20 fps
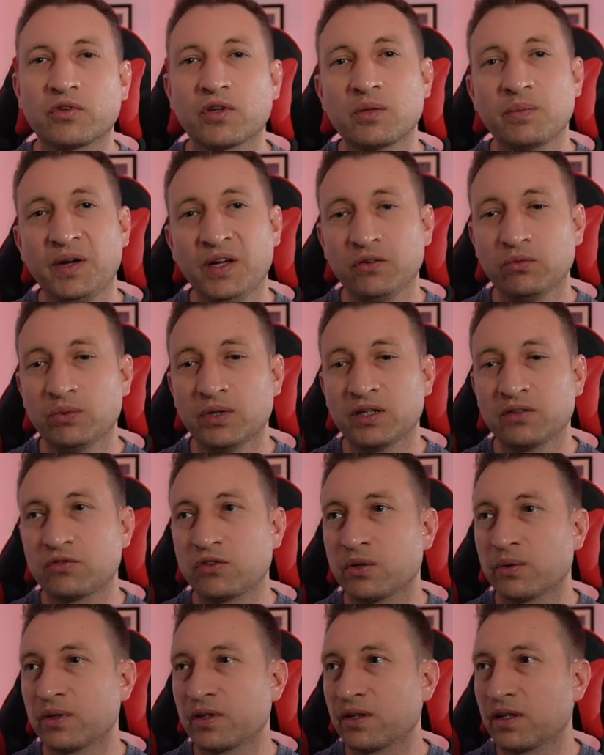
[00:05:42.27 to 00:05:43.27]
So the best way of
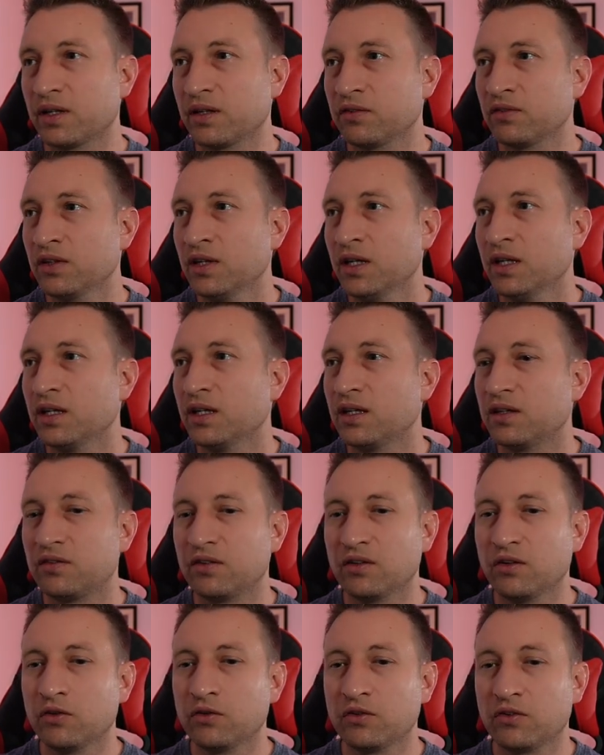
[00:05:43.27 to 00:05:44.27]
doing this is
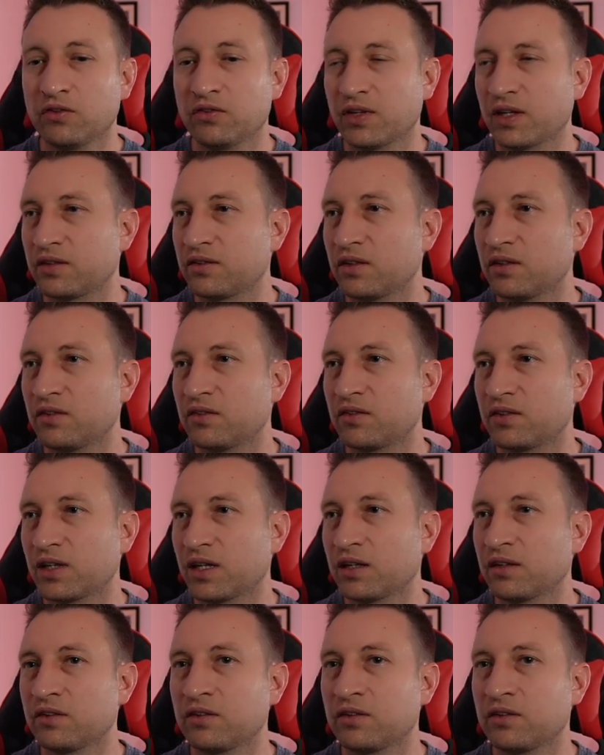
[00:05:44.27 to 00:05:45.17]
under settings still,